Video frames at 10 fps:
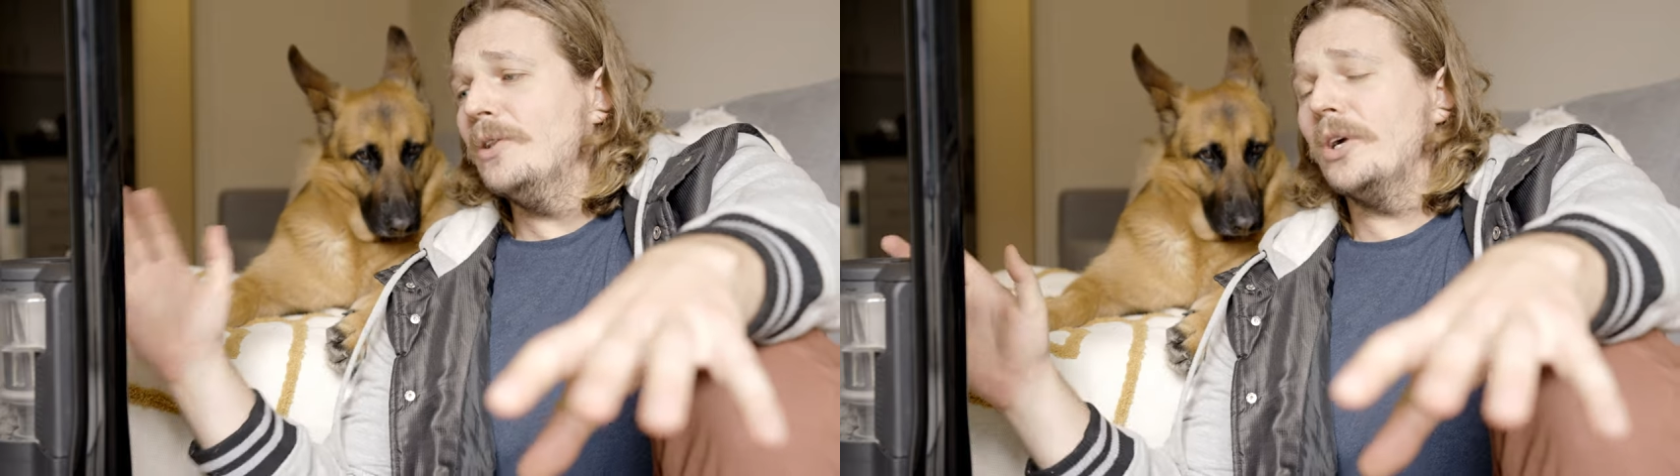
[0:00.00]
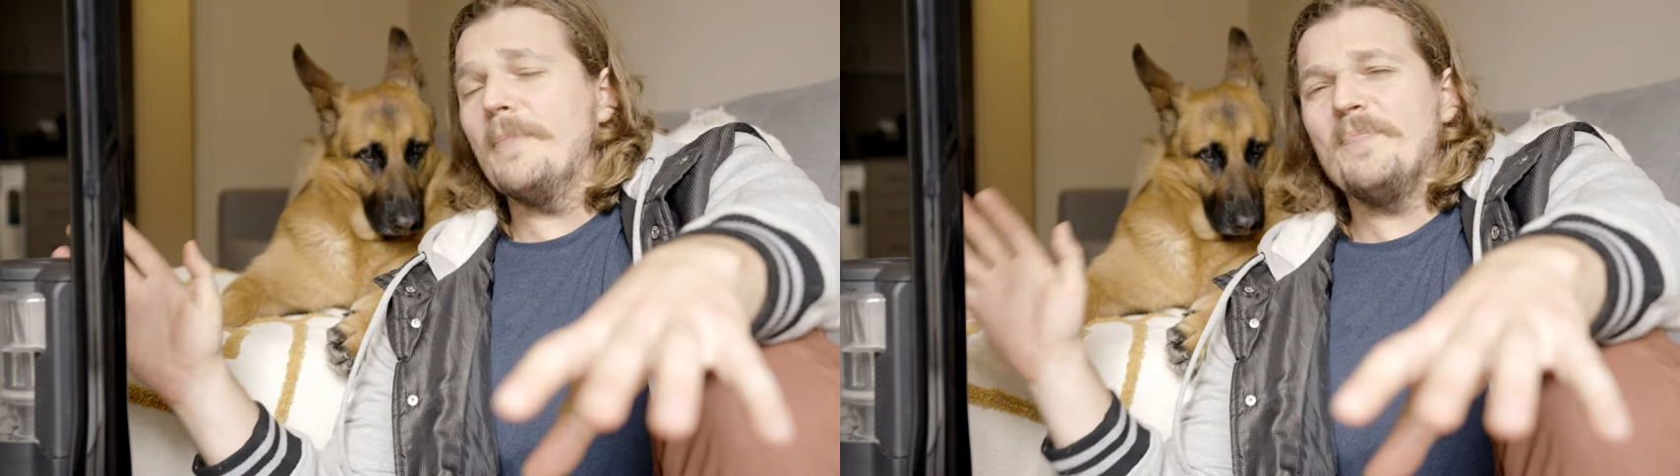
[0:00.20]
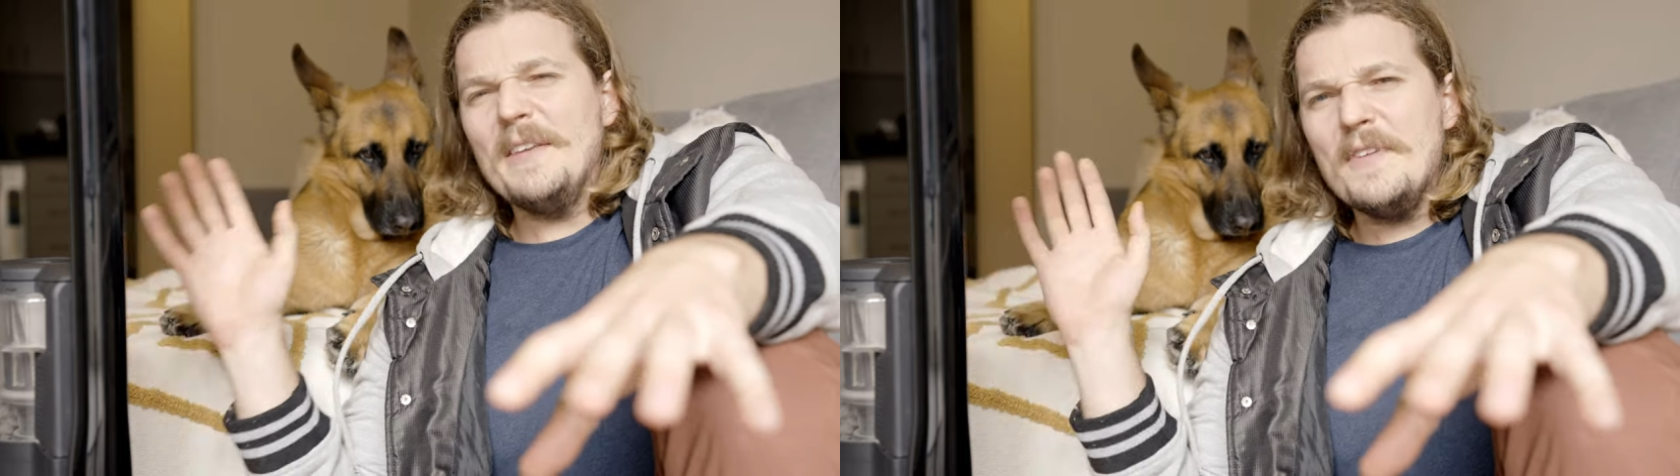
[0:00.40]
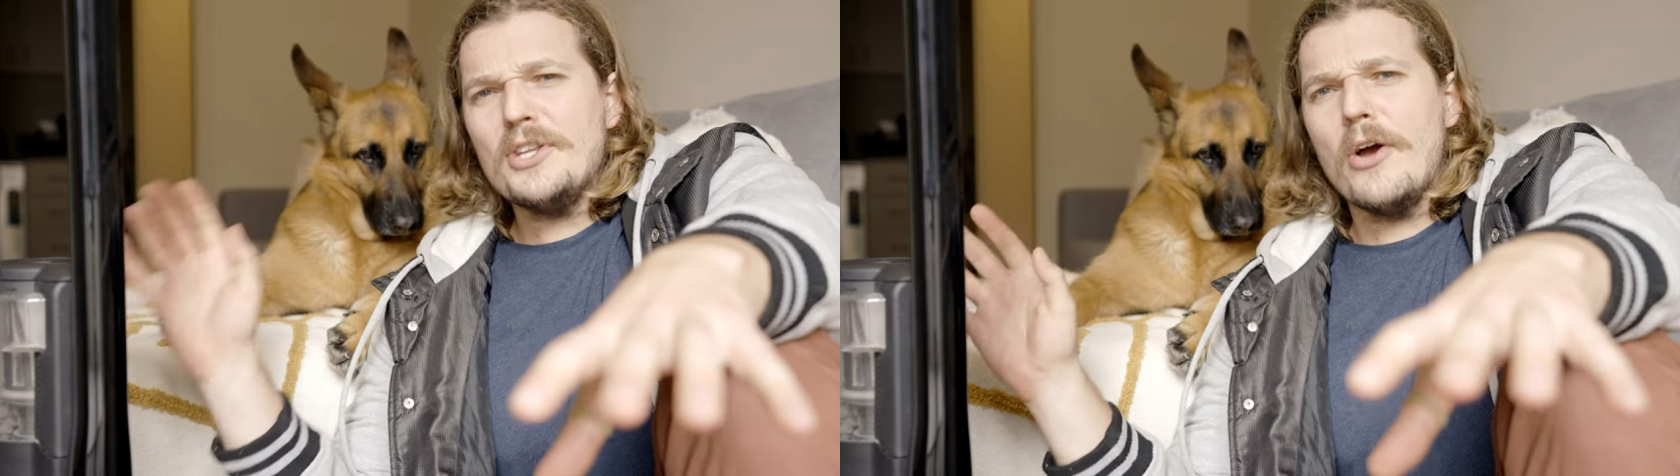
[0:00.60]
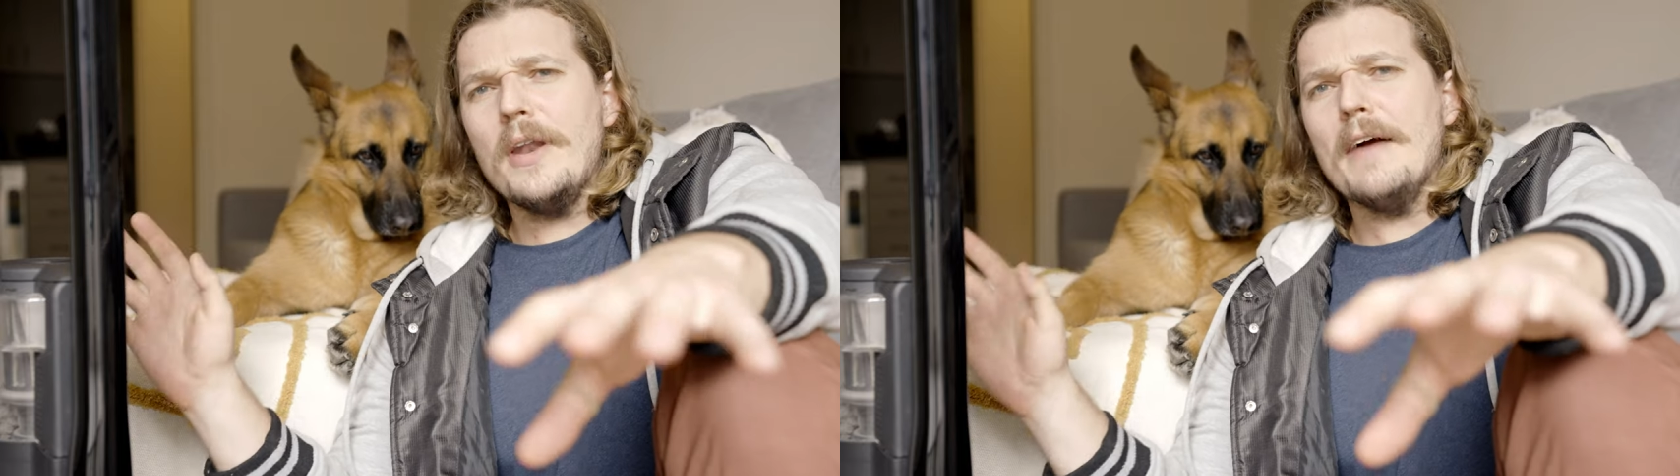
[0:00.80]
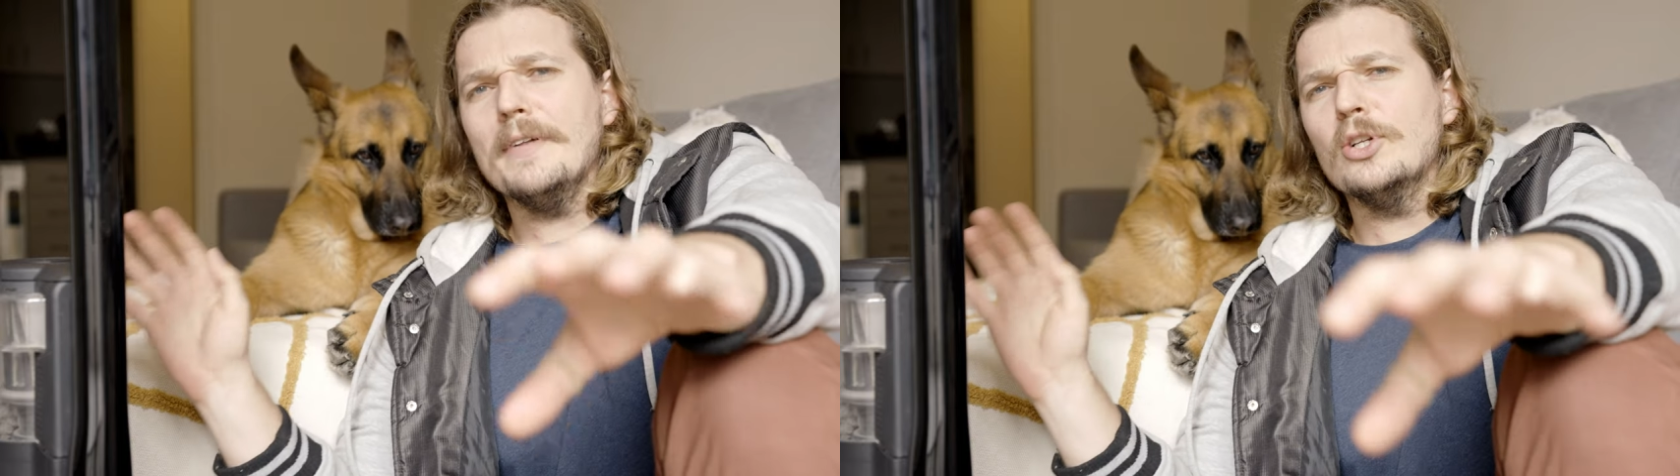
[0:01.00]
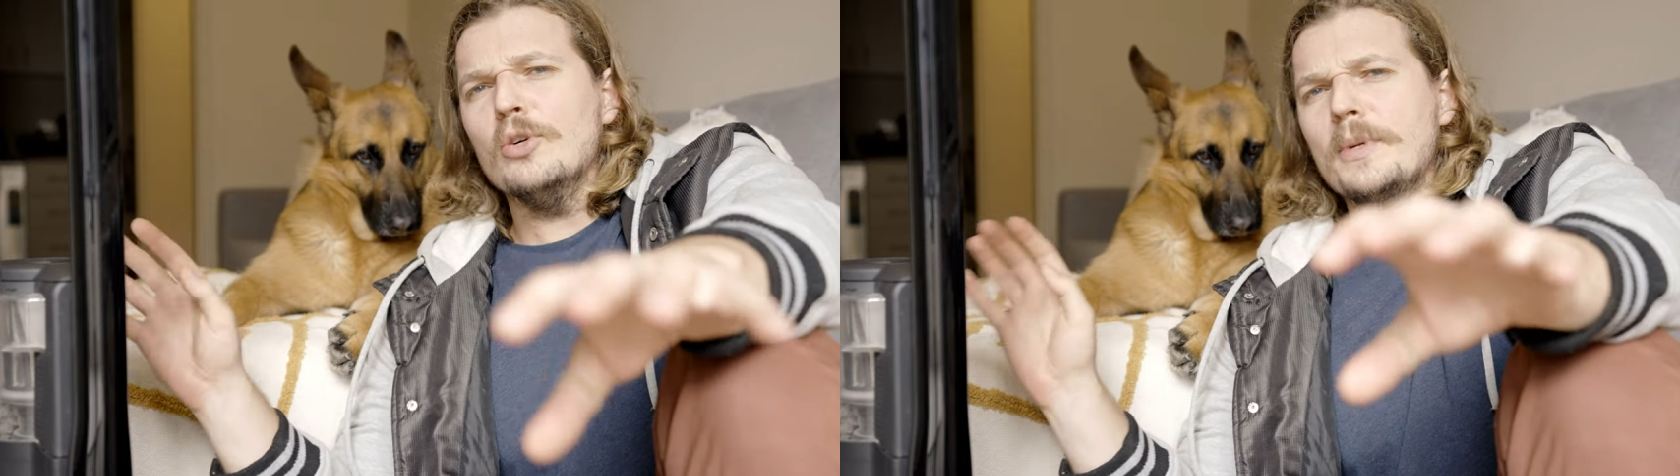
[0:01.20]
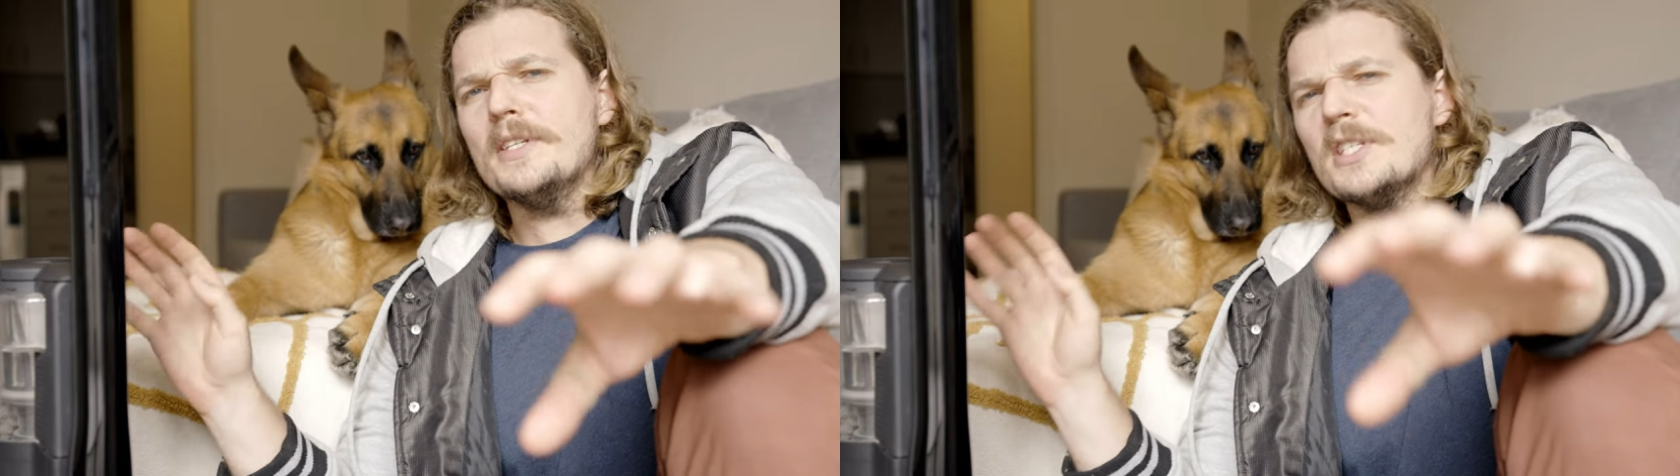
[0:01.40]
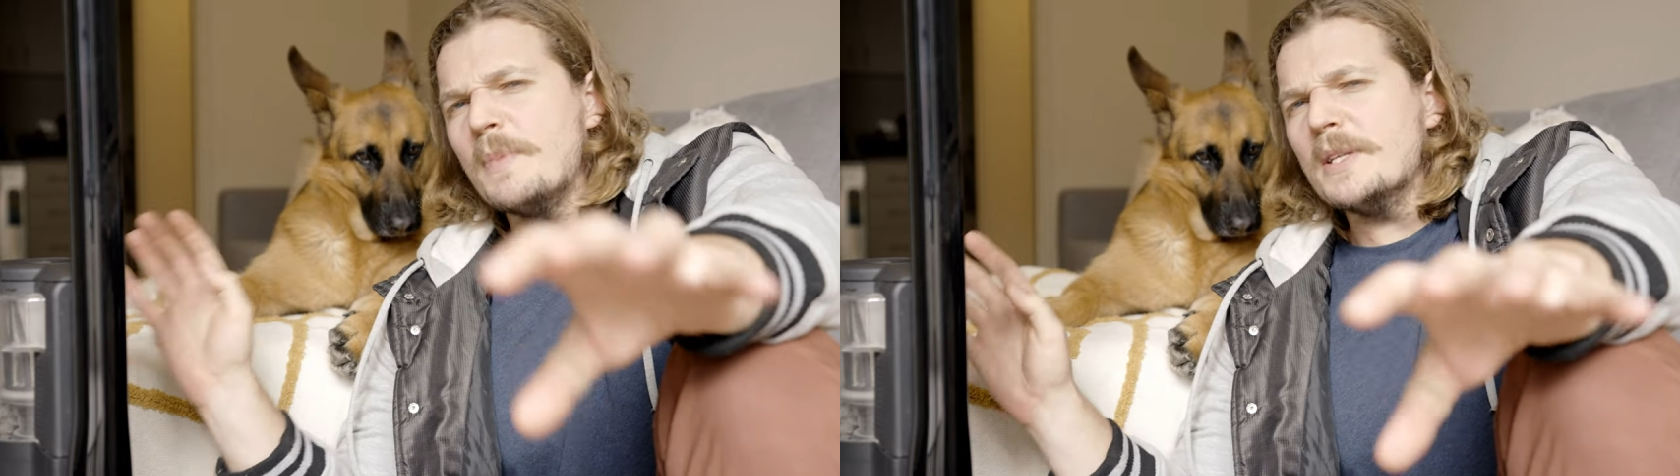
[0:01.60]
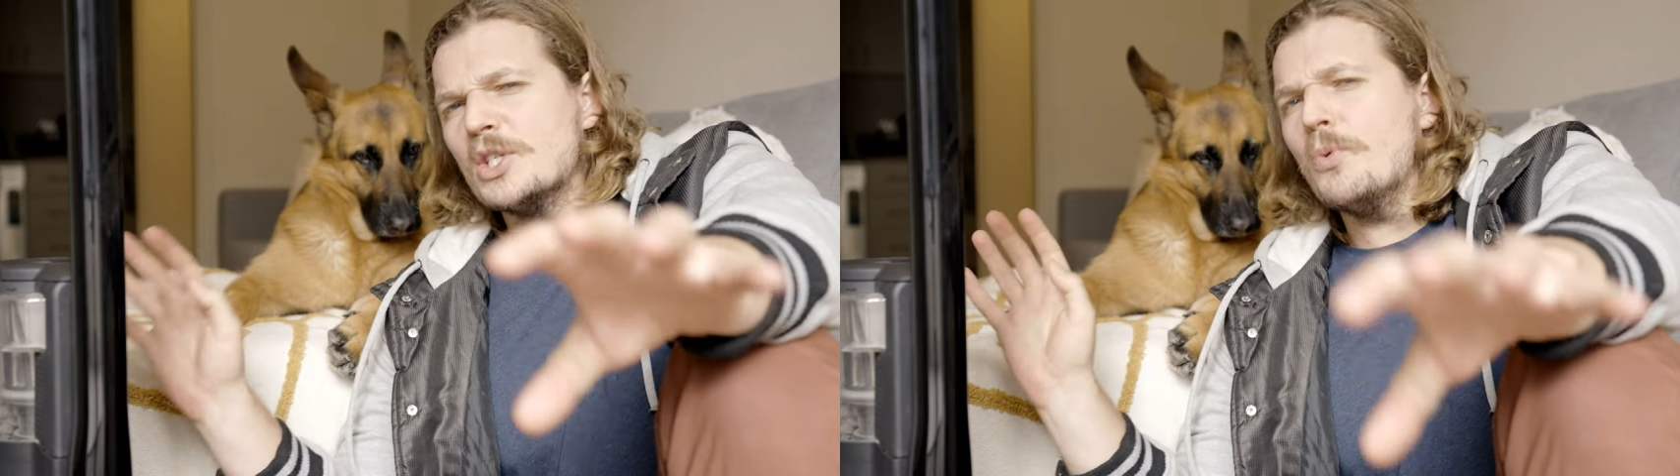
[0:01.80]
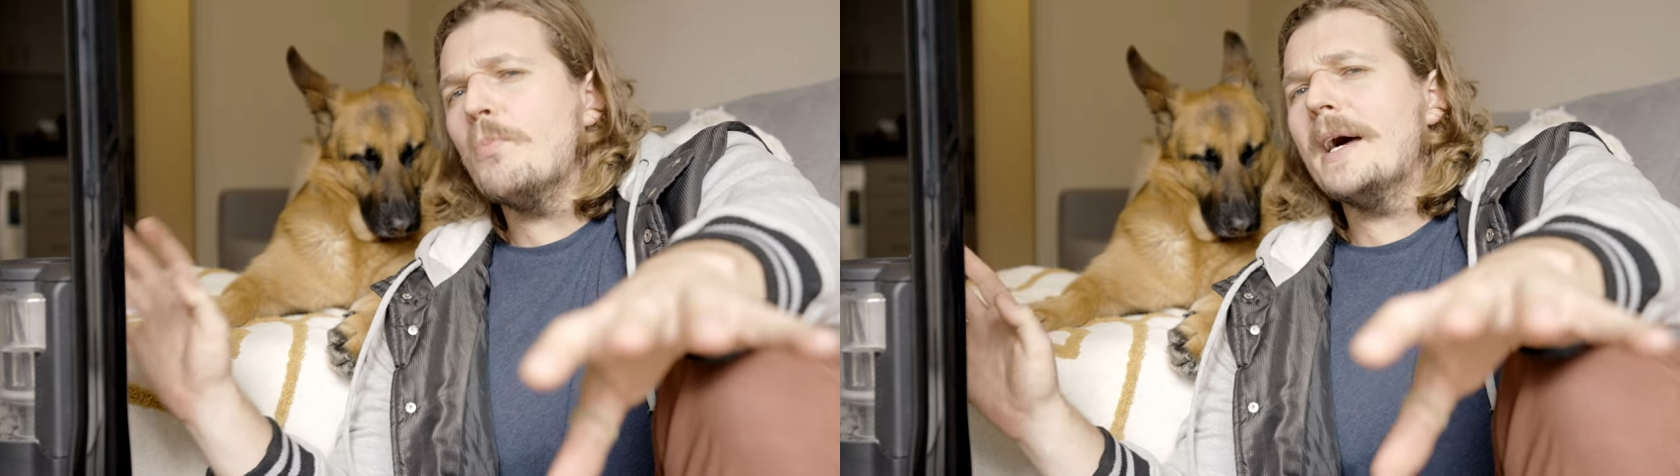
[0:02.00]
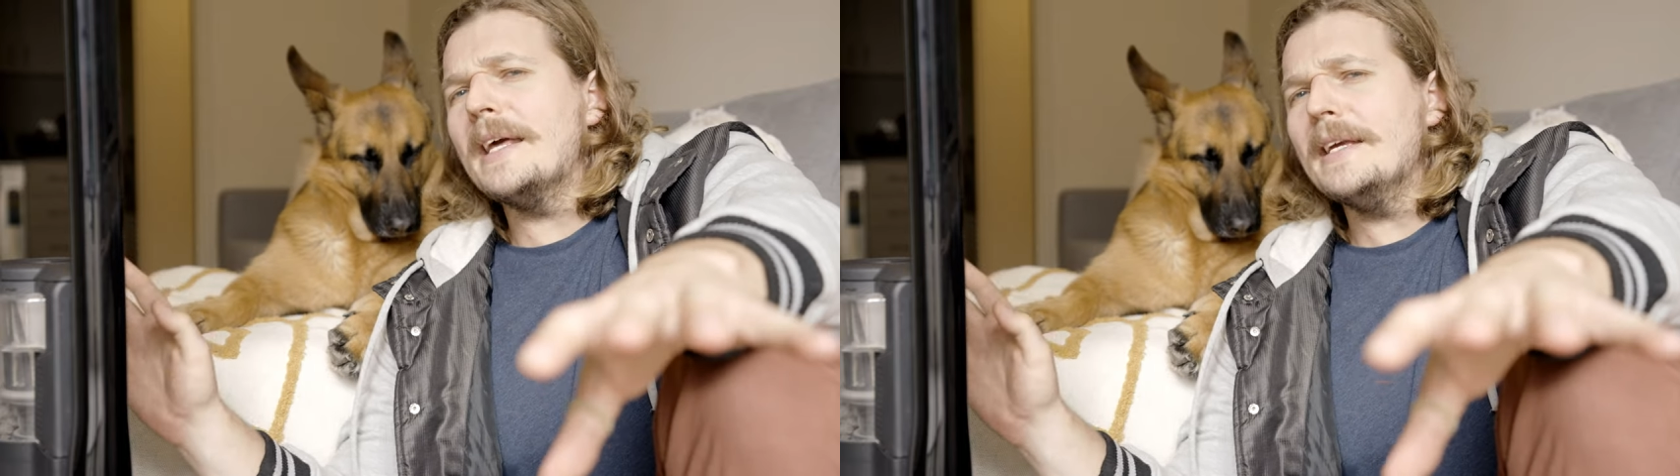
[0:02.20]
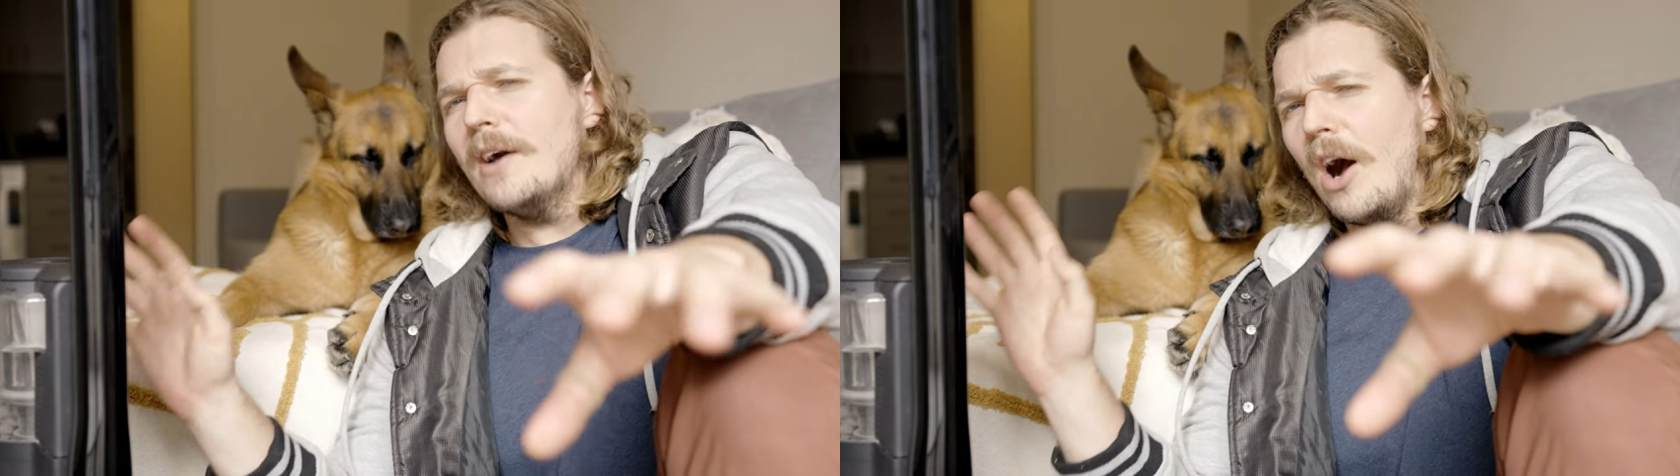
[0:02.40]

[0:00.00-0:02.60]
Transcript: look, if you don't have a little bit of dispensable money,